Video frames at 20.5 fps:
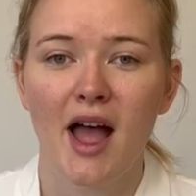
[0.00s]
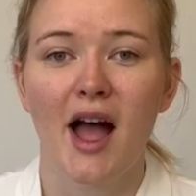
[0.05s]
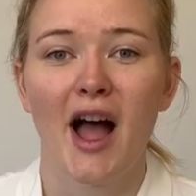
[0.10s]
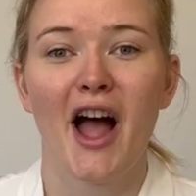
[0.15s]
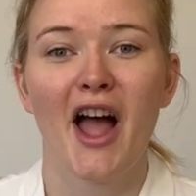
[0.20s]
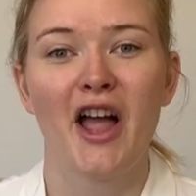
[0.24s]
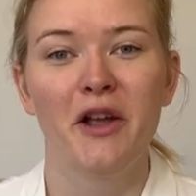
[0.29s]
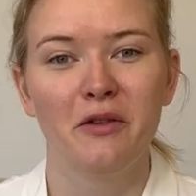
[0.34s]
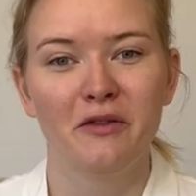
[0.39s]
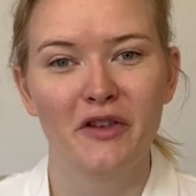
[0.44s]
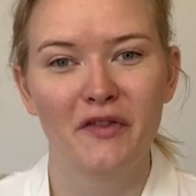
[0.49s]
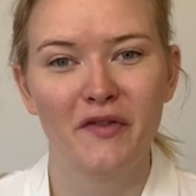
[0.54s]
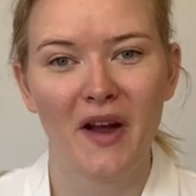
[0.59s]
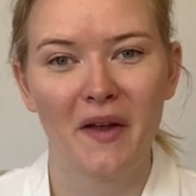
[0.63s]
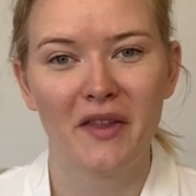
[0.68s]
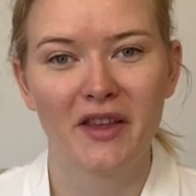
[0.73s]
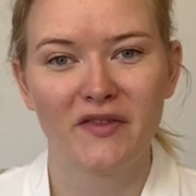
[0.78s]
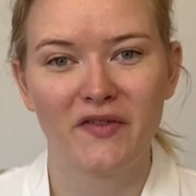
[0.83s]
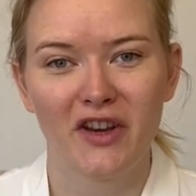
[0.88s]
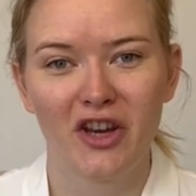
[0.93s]
I hope you
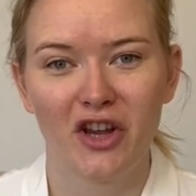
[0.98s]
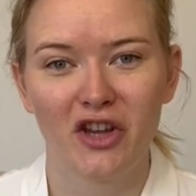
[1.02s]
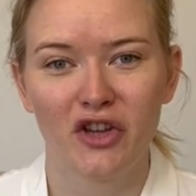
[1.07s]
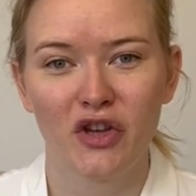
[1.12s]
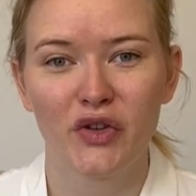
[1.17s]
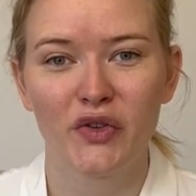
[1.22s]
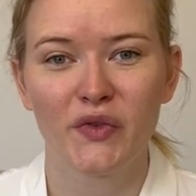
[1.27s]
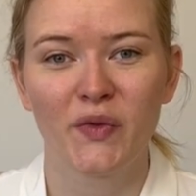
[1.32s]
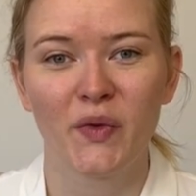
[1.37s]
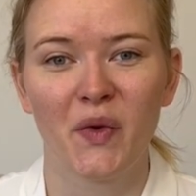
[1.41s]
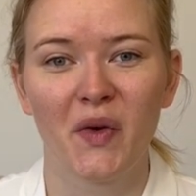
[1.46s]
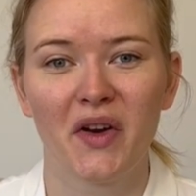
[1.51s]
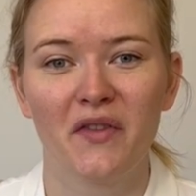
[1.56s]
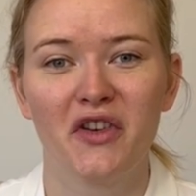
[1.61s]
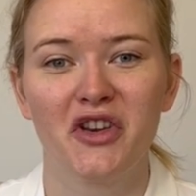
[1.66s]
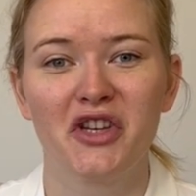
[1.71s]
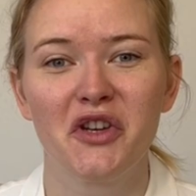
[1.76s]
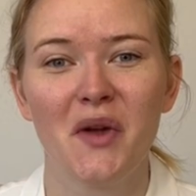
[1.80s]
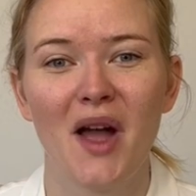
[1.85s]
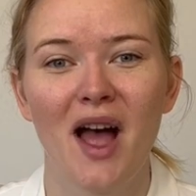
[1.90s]
found this video useful. If
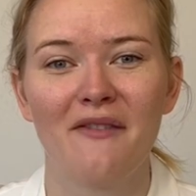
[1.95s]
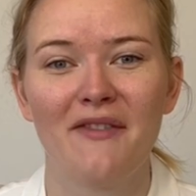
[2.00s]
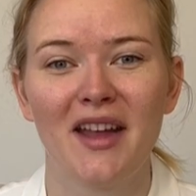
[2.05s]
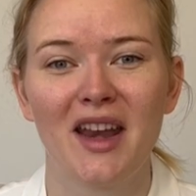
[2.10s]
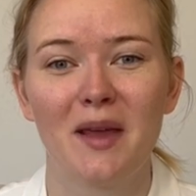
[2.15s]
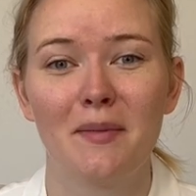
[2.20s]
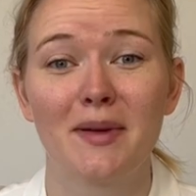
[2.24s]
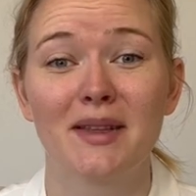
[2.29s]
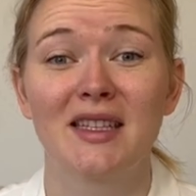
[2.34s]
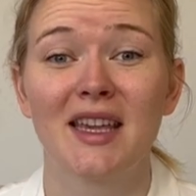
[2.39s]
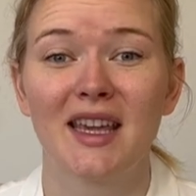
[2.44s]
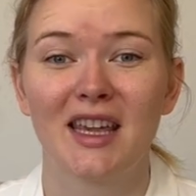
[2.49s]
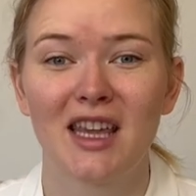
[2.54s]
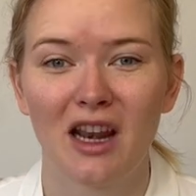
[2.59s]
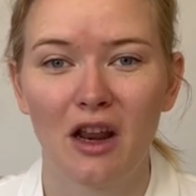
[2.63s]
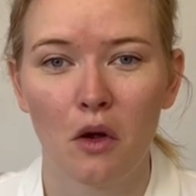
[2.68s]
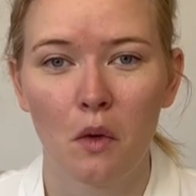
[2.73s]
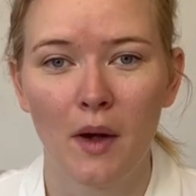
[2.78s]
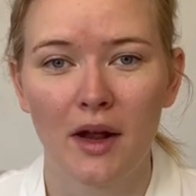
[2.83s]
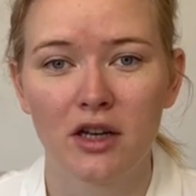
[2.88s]
you do have any
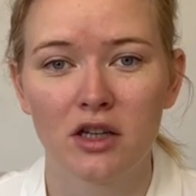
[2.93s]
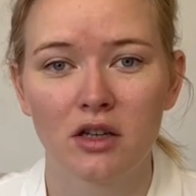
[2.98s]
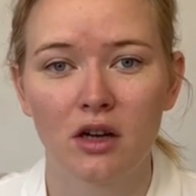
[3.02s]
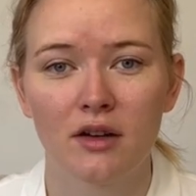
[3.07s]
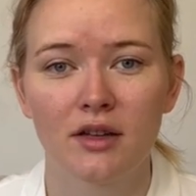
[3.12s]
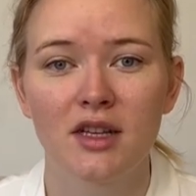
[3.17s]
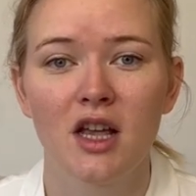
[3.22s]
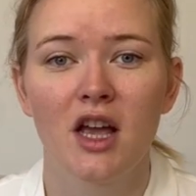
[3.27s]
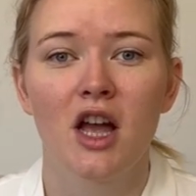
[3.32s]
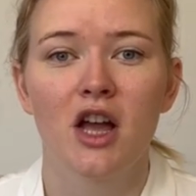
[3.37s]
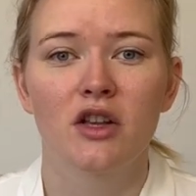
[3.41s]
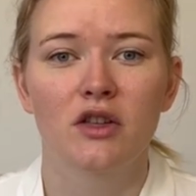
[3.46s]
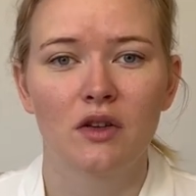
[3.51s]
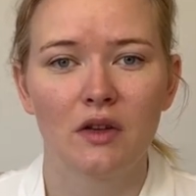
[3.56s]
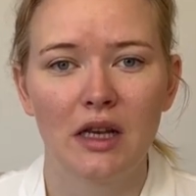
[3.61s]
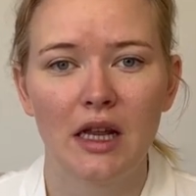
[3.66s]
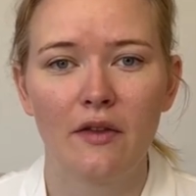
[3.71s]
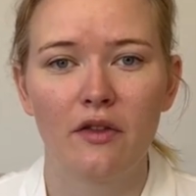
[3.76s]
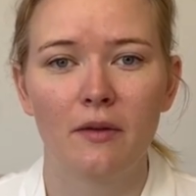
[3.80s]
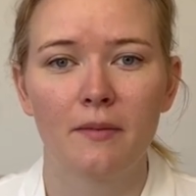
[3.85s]
particular questions, do
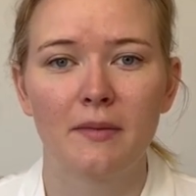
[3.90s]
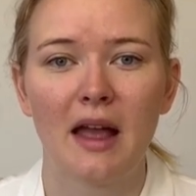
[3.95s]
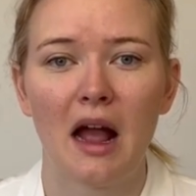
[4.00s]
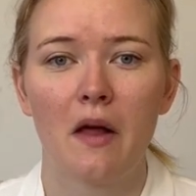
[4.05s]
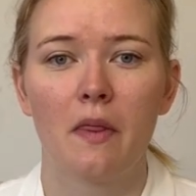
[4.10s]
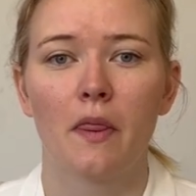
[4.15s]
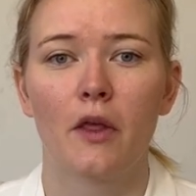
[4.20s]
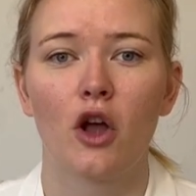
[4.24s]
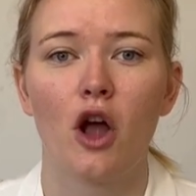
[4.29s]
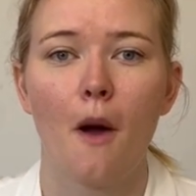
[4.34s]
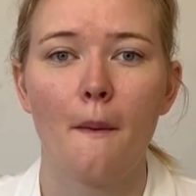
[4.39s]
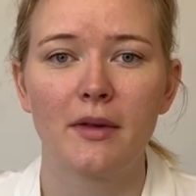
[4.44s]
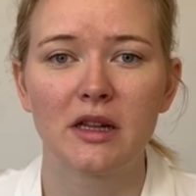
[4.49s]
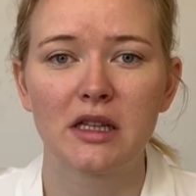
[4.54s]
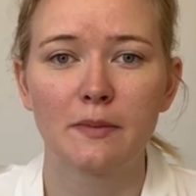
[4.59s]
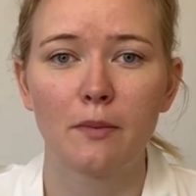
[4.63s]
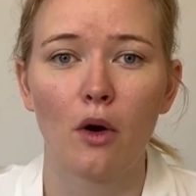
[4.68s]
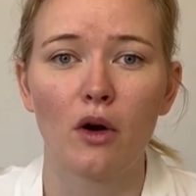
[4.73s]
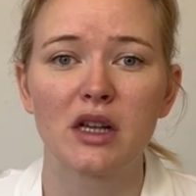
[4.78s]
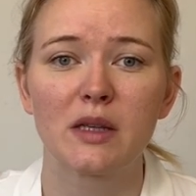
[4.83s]
leave them down in the comments
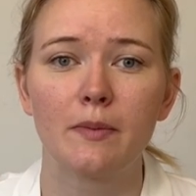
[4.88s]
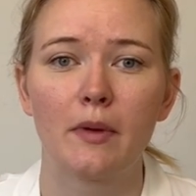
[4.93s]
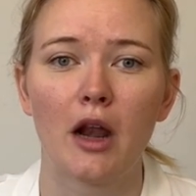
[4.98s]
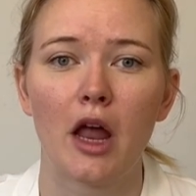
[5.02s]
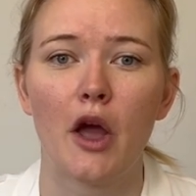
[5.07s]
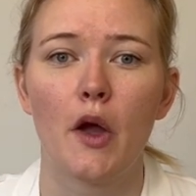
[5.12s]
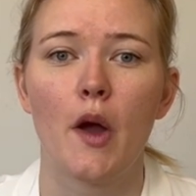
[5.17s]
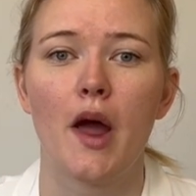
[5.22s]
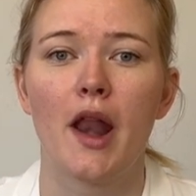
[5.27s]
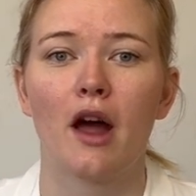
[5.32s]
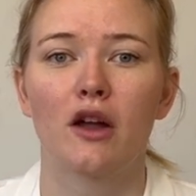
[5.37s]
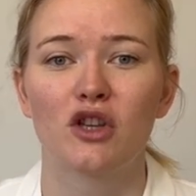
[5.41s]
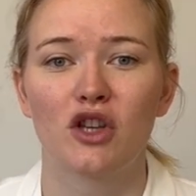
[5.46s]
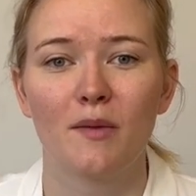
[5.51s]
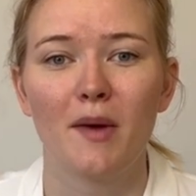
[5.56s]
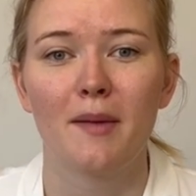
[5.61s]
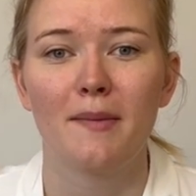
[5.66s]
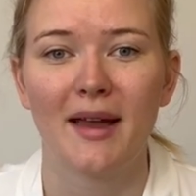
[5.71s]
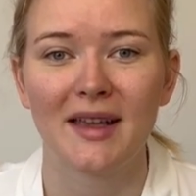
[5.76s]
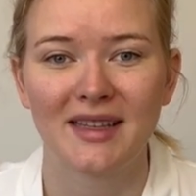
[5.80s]
box below and I'll do
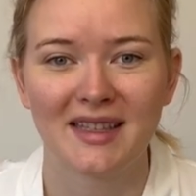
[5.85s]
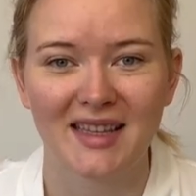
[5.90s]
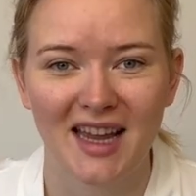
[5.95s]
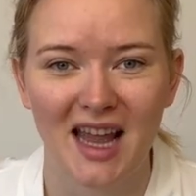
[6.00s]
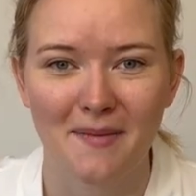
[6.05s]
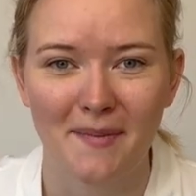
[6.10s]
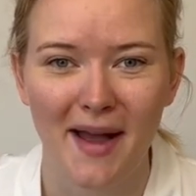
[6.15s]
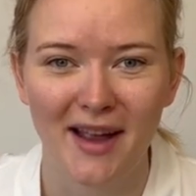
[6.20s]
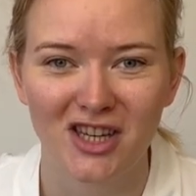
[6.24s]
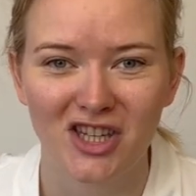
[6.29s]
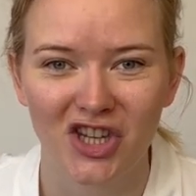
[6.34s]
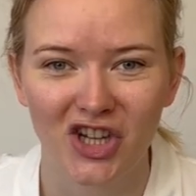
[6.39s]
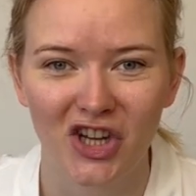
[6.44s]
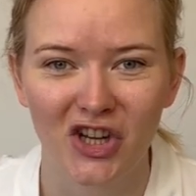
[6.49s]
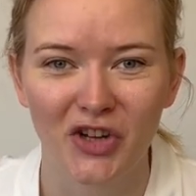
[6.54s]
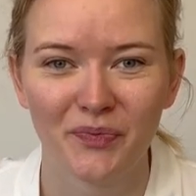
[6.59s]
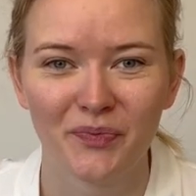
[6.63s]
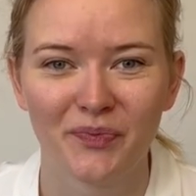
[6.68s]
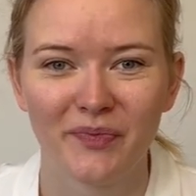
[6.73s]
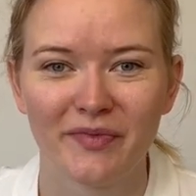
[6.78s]
my best to get back to you.